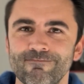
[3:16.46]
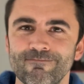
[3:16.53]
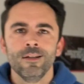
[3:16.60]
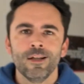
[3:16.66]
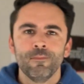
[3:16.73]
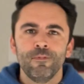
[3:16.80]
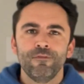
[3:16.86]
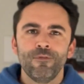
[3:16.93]

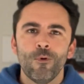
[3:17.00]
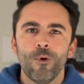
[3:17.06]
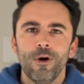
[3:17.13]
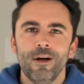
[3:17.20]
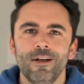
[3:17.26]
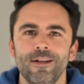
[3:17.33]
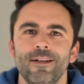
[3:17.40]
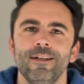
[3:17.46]
Number
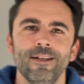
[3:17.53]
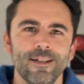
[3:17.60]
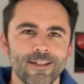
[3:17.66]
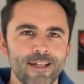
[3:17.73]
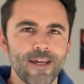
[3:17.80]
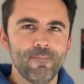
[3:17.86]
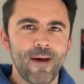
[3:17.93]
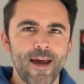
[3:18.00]
4,
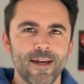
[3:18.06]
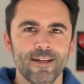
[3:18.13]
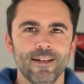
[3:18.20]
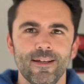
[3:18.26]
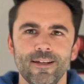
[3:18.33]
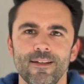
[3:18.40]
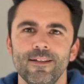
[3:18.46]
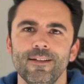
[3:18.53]
knee pain.
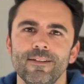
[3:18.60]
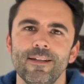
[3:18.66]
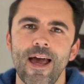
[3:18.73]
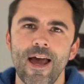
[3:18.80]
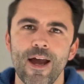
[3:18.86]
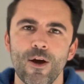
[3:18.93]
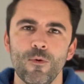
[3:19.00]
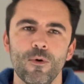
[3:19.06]

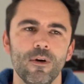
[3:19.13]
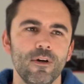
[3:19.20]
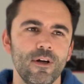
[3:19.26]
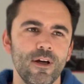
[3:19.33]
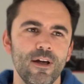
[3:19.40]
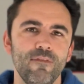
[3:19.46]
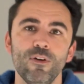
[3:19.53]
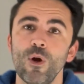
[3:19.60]
Now,
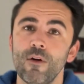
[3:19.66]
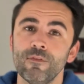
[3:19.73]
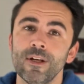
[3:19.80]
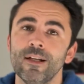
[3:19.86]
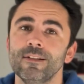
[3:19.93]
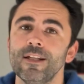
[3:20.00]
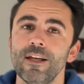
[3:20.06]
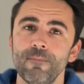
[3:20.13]
if you haven't
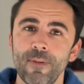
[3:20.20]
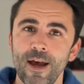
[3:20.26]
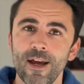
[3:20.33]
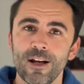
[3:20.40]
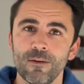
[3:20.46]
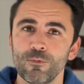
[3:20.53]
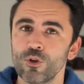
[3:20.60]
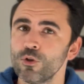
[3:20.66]
had knee
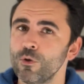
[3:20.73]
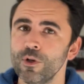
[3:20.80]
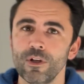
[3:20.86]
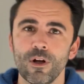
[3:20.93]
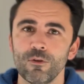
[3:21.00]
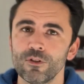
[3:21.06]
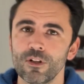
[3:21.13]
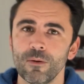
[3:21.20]
pain, I'm sure you
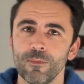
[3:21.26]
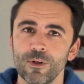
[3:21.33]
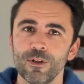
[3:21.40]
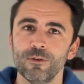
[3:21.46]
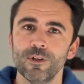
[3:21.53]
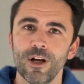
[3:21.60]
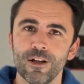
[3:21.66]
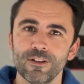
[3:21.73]
know someone
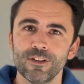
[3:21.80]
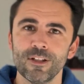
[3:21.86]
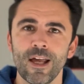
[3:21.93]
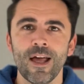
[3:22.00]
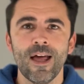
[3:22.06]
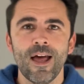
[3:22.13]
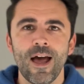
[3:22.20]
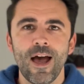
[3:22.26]
who does,
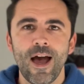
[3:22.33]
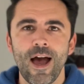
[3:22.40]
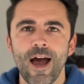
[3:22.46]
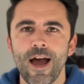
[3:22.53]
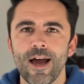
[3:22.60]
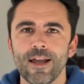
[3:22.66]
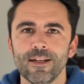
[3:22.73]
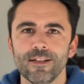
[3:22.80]

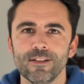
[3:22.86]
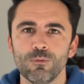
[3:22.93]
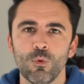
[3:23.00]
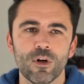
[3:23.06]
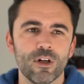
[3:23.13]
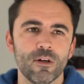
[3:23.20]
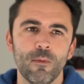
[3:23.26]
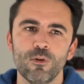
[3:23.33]
and it's
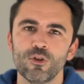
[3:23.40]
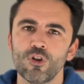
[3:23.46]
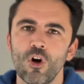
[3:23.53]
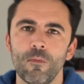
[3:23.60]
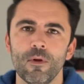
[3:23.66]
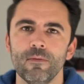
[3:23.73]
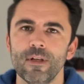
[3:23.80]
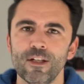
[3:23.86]
one of the most
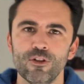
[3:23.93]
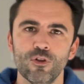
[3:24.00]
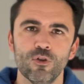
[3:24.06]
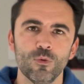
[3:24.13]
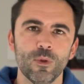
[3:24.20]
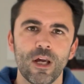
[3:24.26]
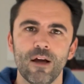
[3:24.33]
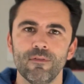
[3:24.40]
common
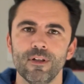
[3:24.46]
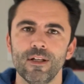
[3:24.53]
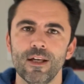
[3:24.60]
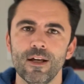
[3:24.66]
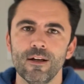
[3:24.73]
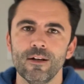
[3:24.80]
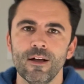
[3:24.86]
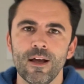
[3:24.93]
issues we have in
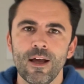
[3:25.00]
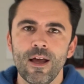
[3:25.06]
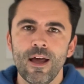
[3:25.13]
here.